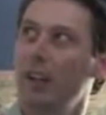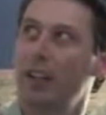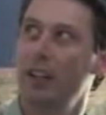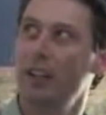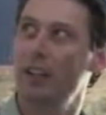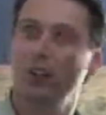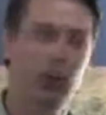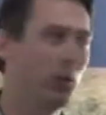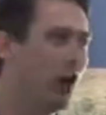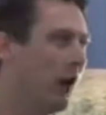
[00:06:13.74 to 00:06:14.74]
that's actually got
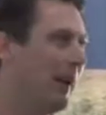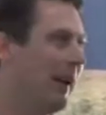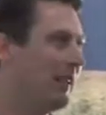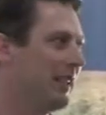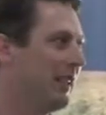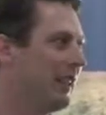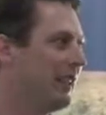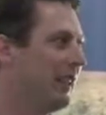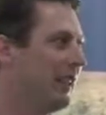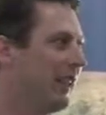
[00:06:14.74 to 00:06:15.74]
a biomass of
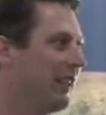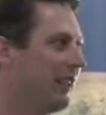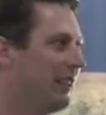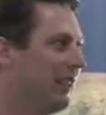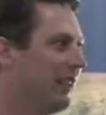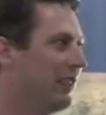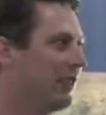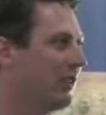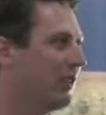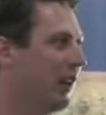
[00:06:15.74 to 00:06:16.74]
16,000
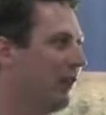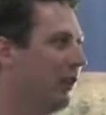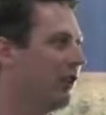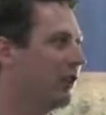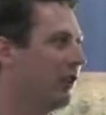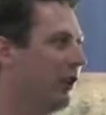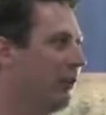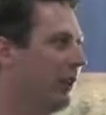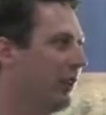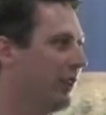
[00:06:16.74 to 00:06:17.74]
tonnes of carbon dioxide
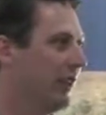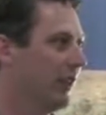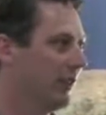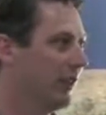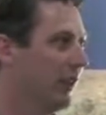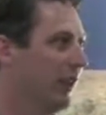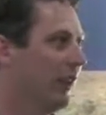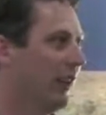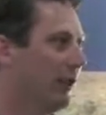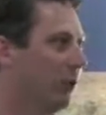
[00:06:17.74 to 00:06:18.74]
per year. So
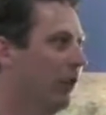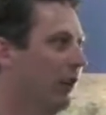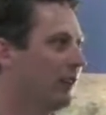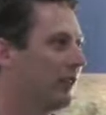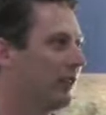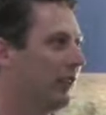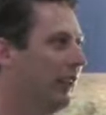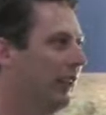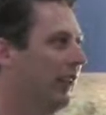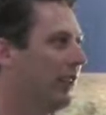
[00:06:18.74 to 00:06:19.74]
that's why tree
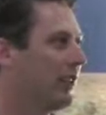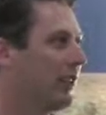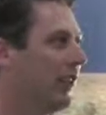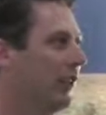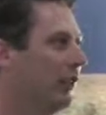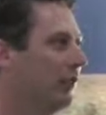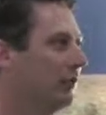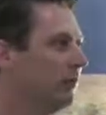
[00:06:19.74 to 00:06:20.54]
clearing is so